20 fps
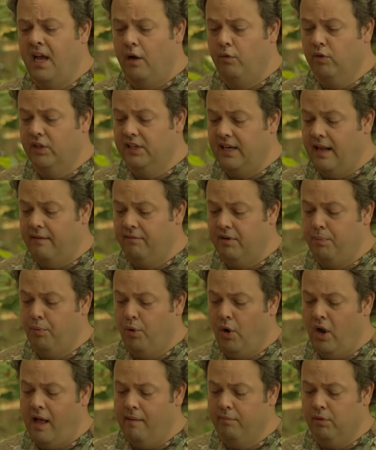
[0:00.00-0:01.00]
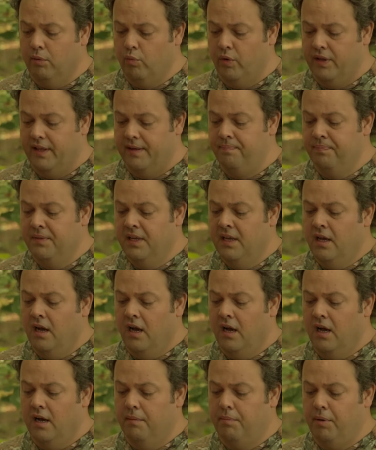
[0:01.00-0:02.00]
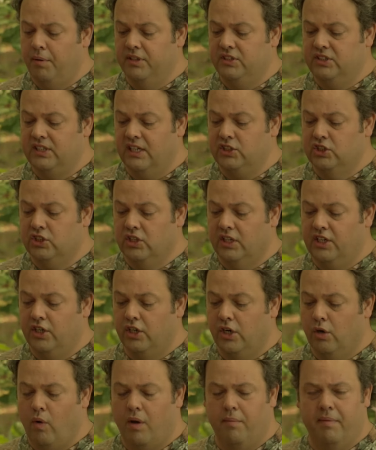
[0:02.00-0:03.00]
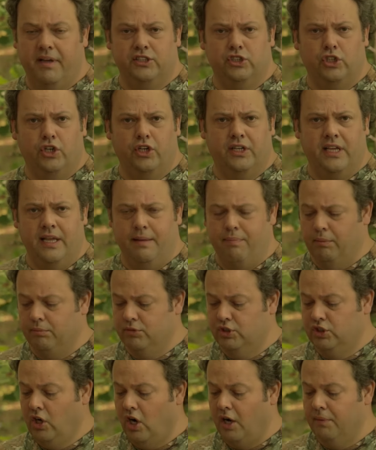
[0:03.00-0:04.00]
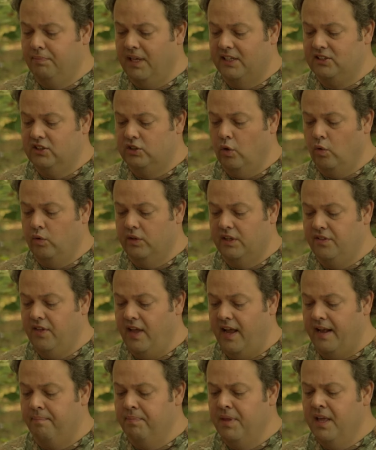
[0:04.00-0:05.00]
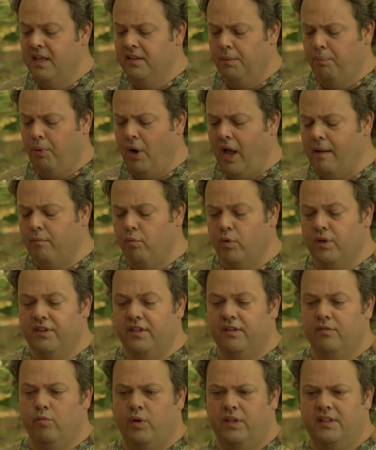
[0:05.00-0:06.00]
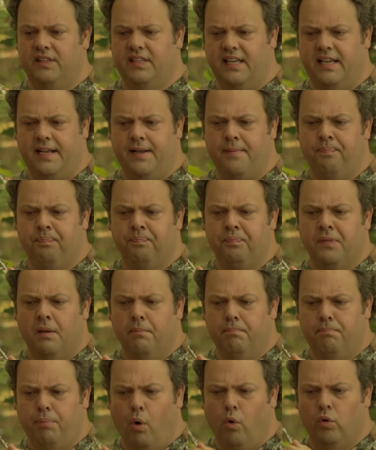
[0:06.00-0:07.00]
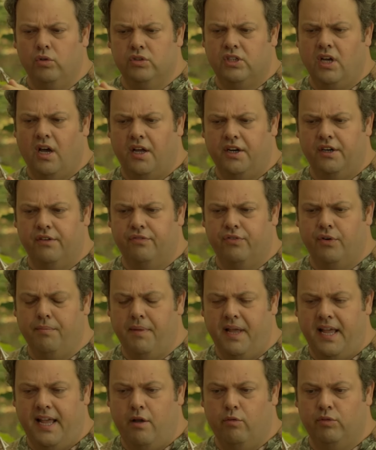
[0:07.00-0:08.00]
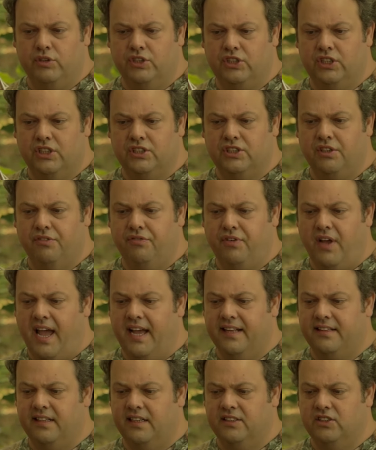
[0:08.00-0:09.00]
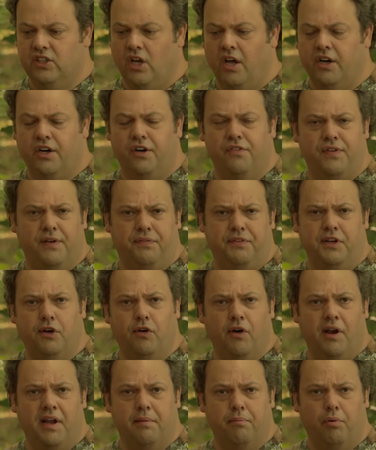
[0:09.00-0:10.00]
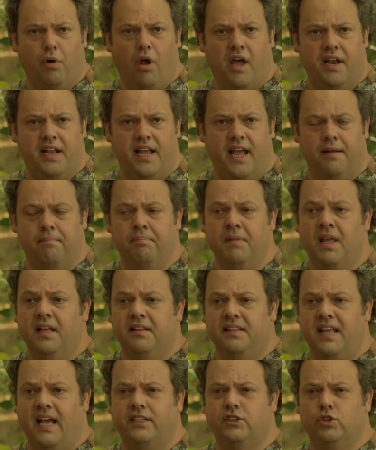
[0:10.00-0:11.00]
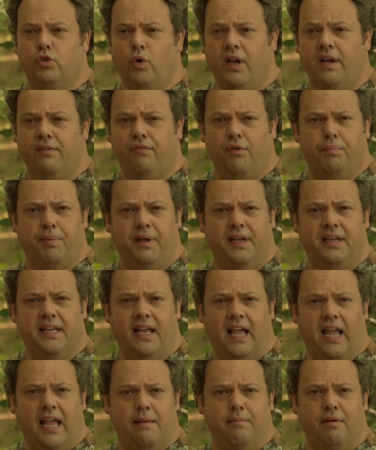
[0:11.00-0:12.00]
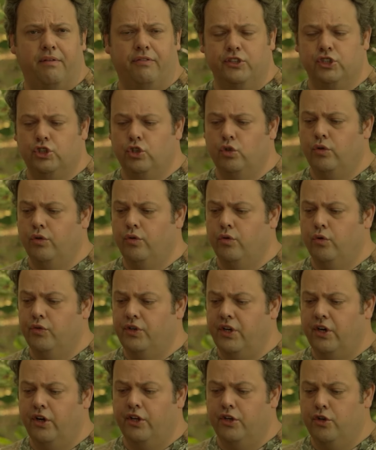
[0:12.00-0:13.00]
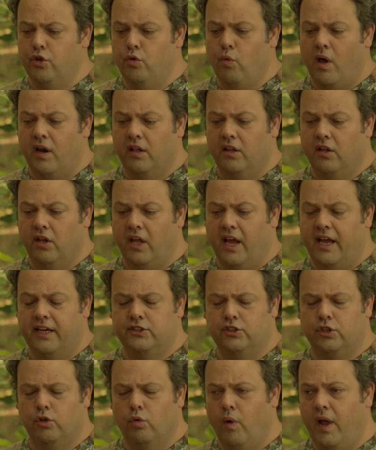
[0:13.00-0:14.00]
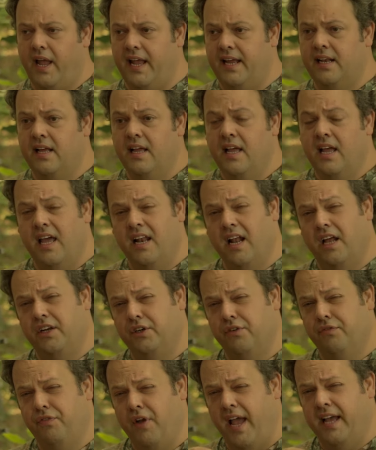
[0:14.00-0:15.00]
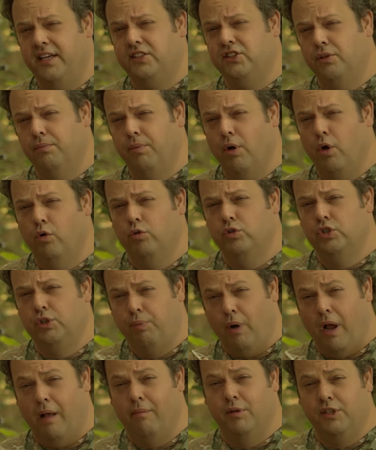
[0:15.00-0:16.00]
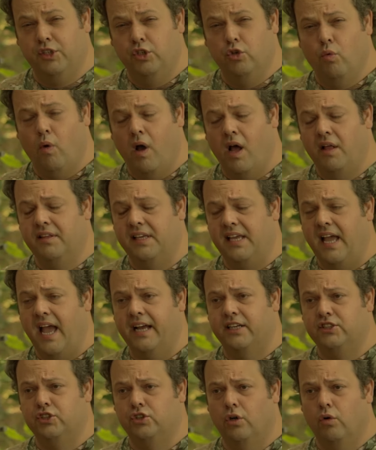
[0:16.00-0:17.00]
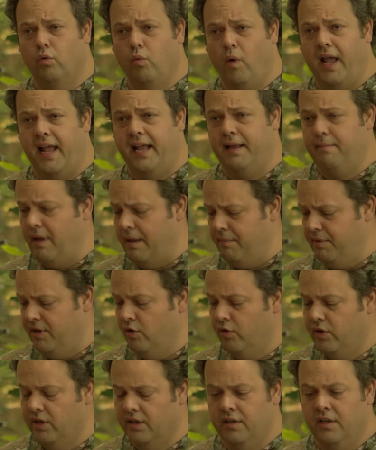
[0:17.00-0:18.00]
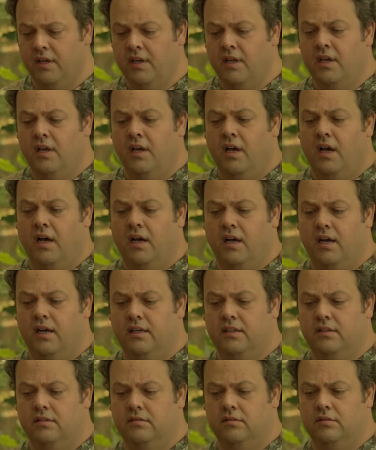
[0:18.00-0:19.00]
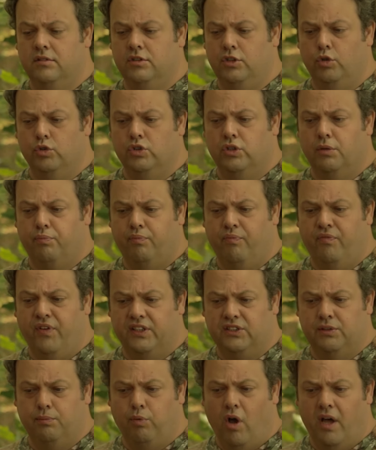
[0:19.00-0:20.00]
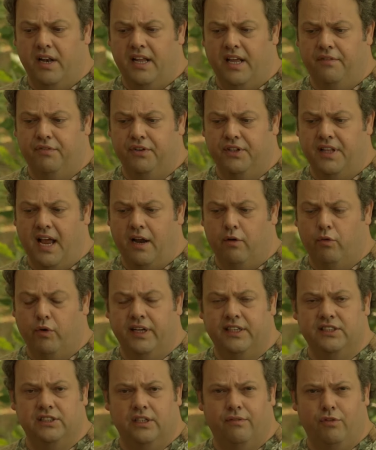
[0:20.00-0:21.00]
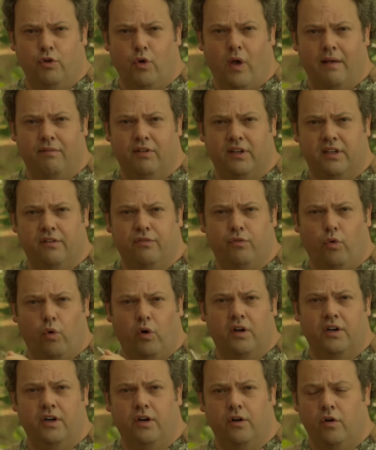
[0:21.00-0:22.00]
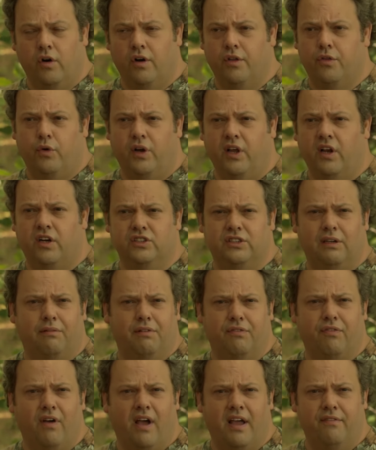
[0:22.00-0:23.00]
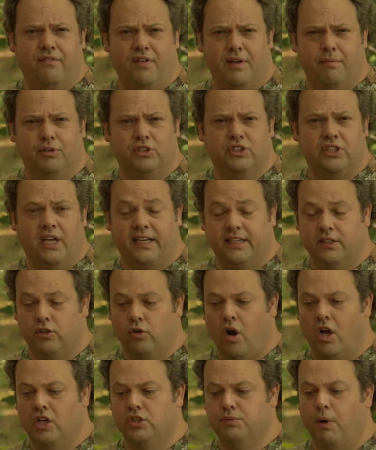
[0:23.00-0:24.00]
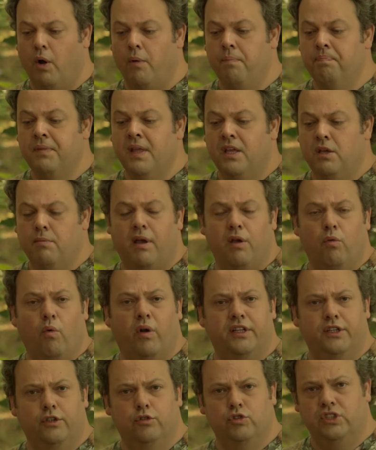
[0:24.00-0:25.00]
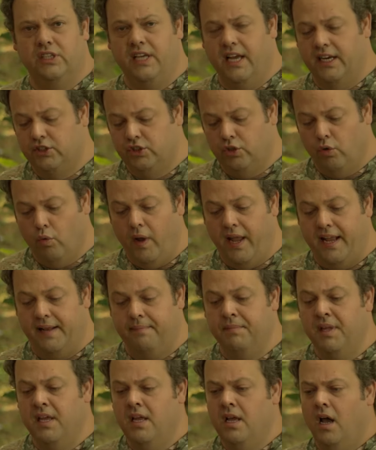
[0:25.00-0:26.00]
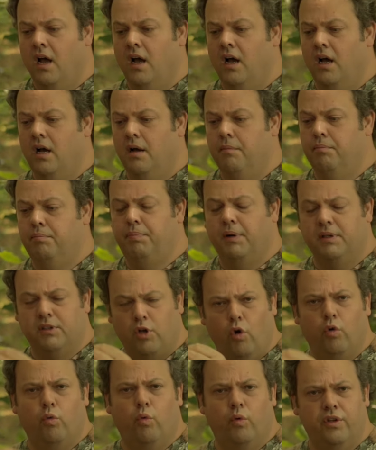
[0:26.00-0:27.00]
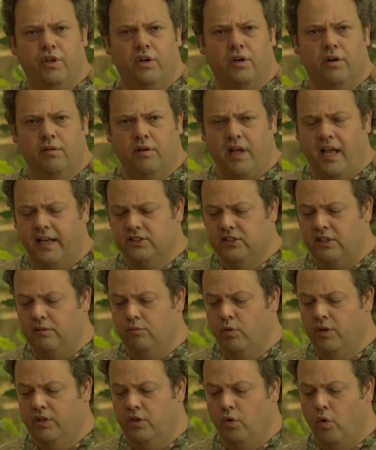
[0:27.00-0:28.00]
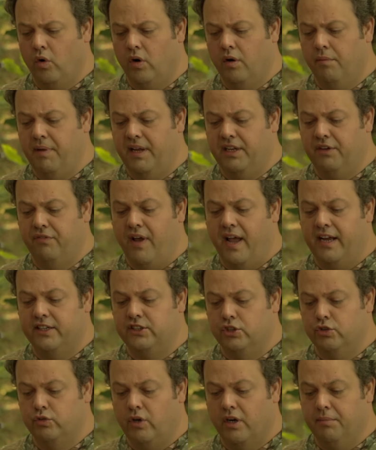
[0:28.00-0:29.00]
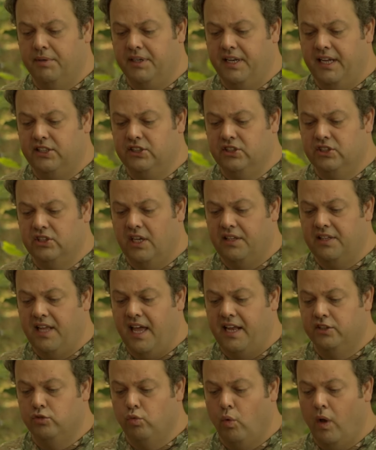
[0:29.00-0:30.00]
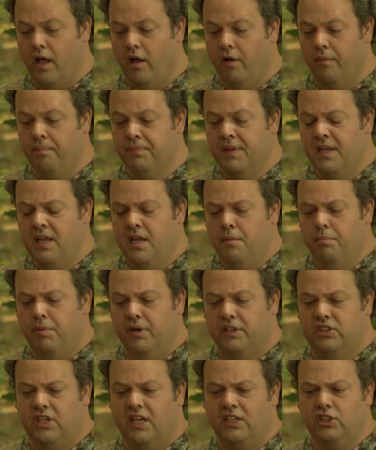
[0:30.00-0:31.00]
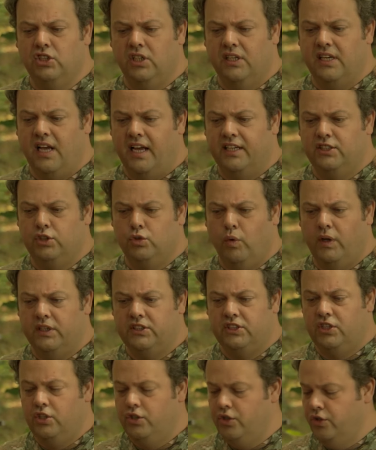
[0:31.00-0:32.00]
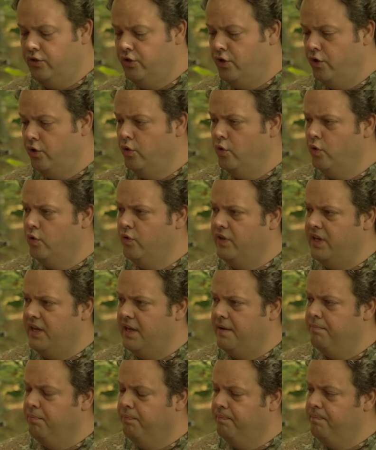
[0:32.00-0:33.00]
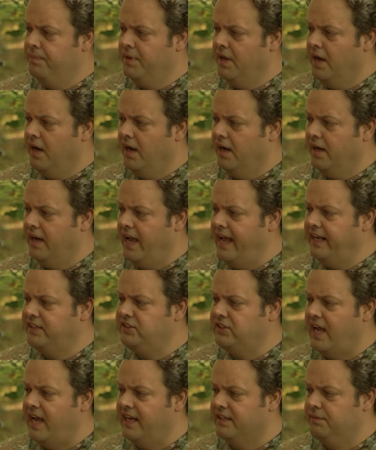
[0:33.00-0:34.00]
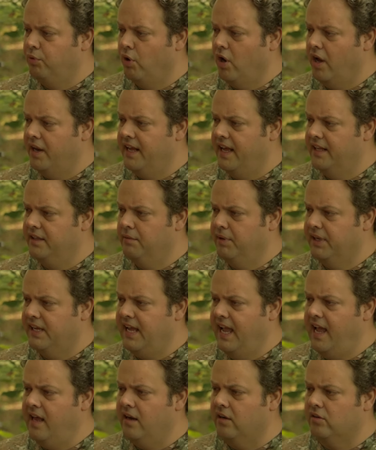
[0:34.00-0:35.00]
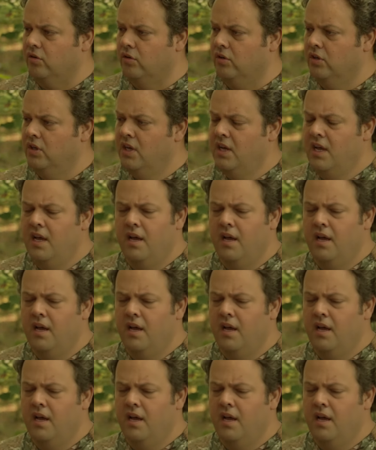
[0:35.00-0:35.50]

I really didn't have any problem with it. But essentially, you're going to want to make sure you keep them sharp. That's the only thing. The problem with the bolt cutter for me was just the fact that it's a 150 grain broadhead. That's great for big game. If you're shooting through deer, you do want a little extra weight. And on your faster bows, you probably do want the extra weight. Maybe you can use the fixed broadhead for that reason if you have like a 400 or a 375 feet per second crossbow. You might want to use the extra weight. But go with your manufacturer's recommendations on that as well. But essentially, I switched to the X-Act broadhead, the mechanical,